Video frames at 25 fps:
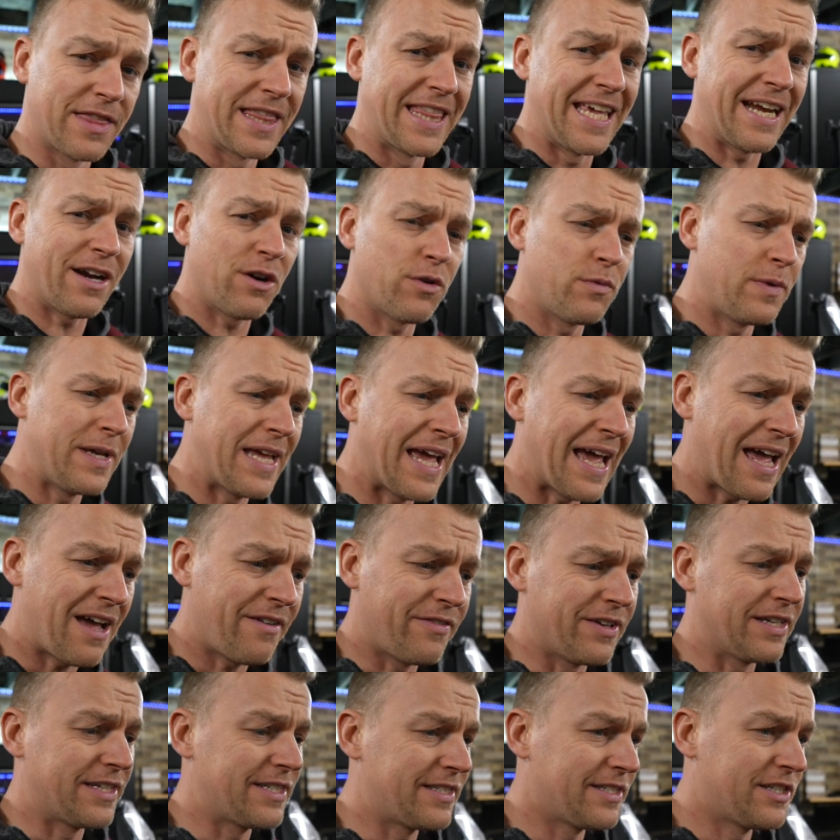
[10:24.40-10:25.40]
there we have
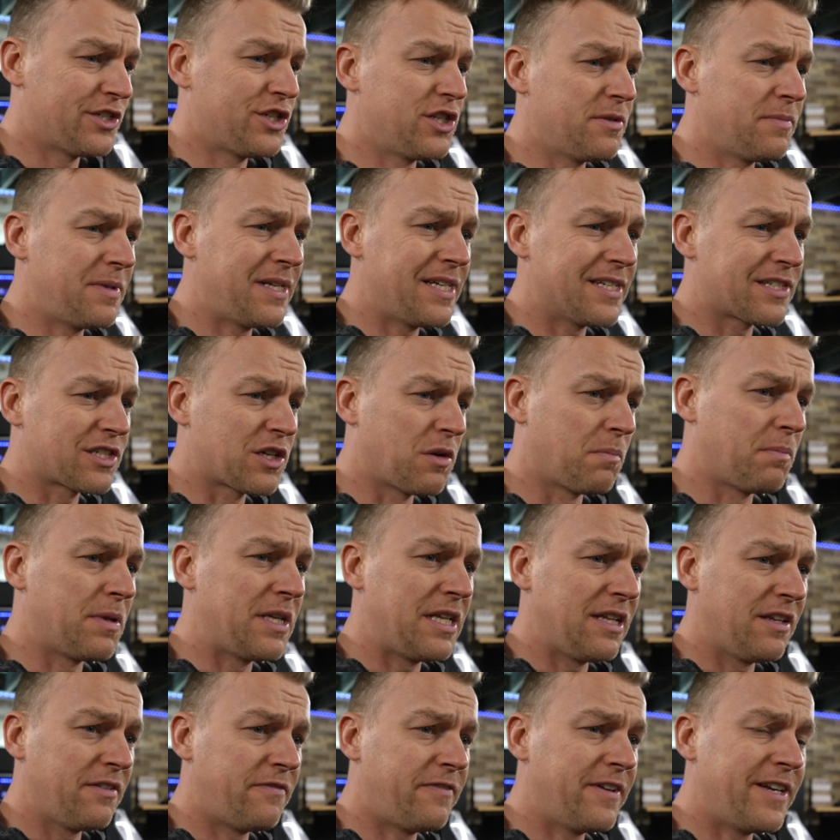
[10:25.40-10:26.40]
it. The Jimny is
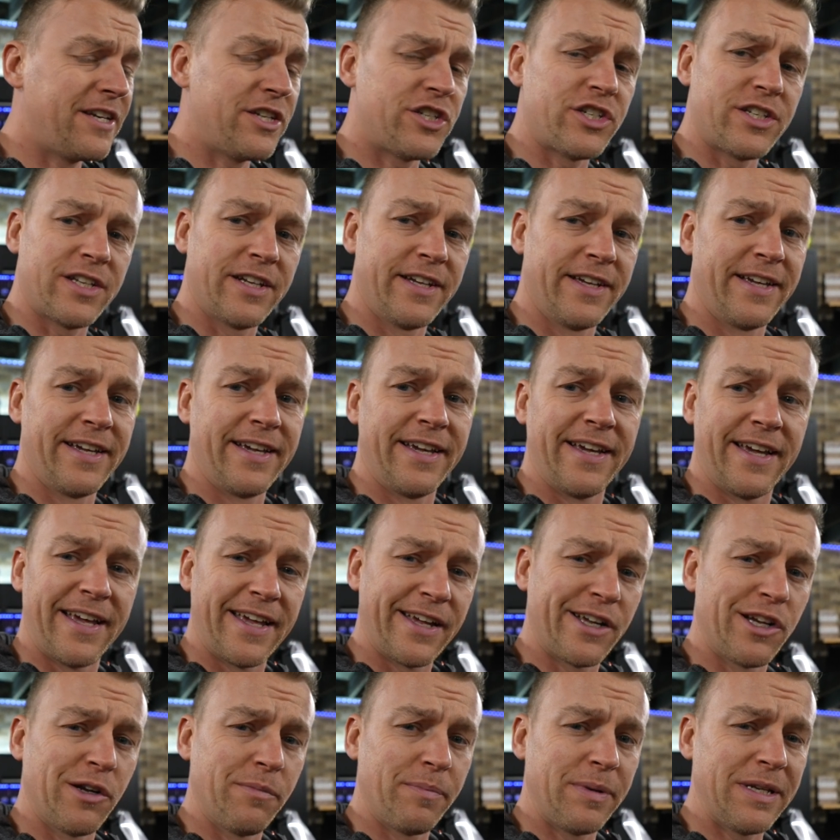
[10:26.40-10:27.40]
completely finished
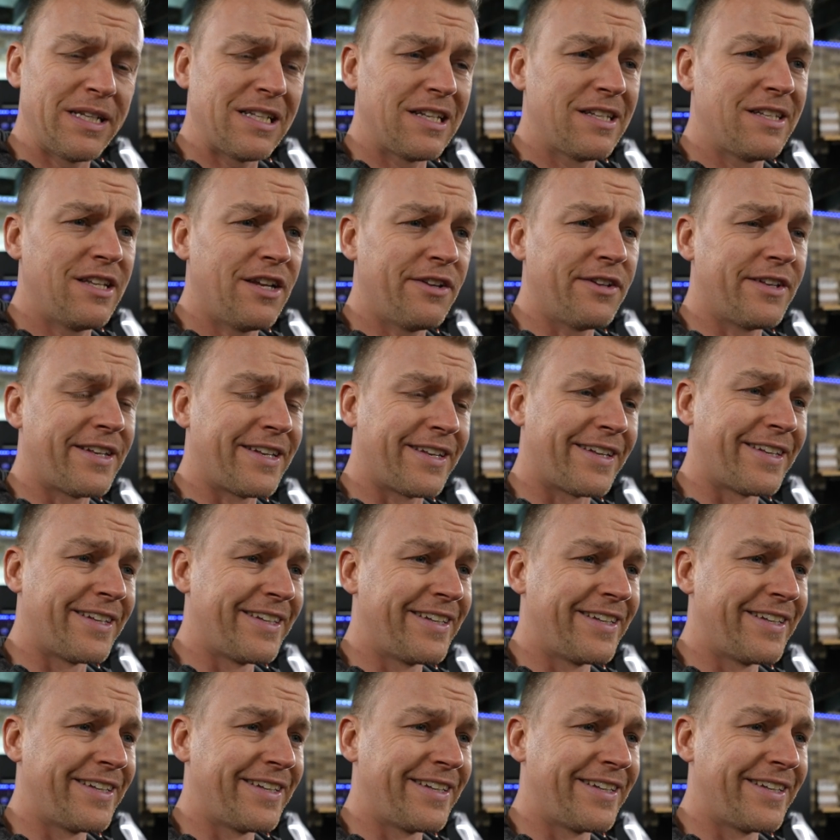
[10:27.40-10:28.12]
and completely done.